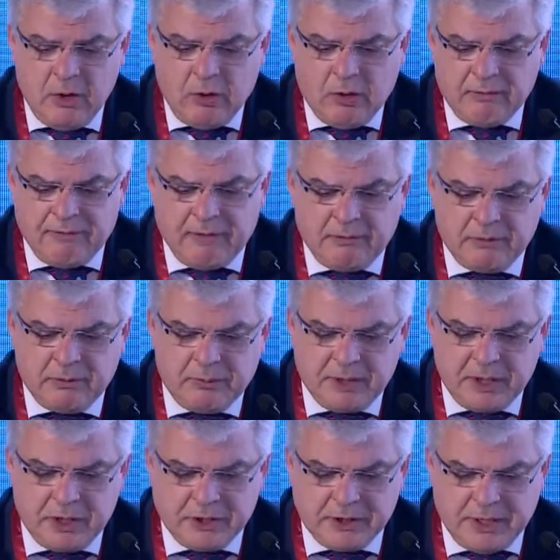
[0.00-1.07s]
or valvular
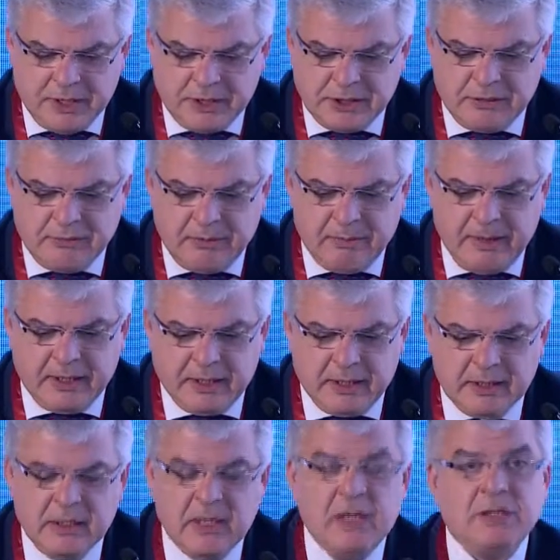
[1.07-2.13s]
regurgitation remaining.
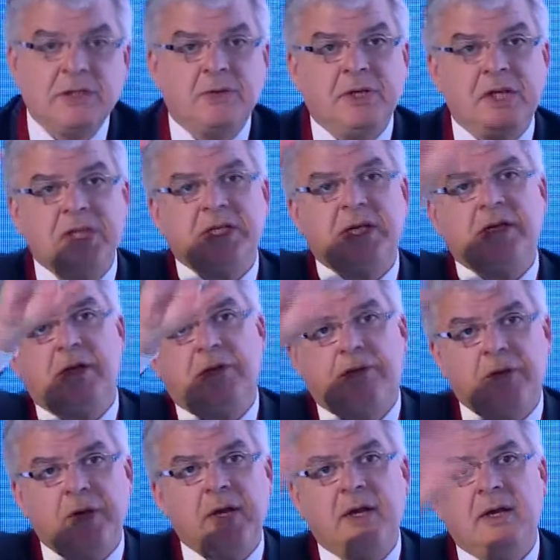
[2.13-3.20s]
So these are the
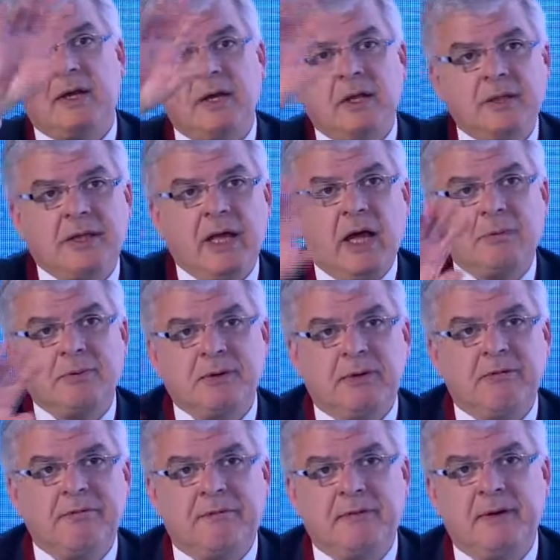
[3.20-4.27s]
3 types of
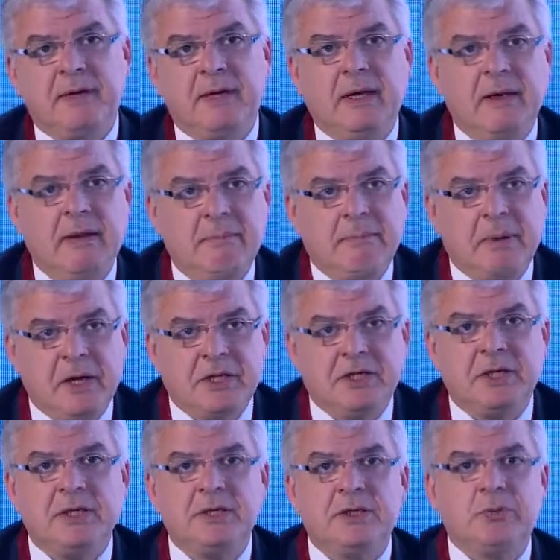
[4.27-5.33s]

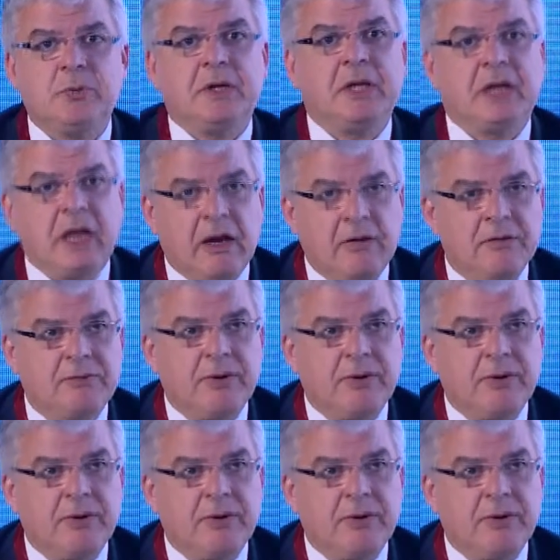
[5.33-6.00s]
patients where the current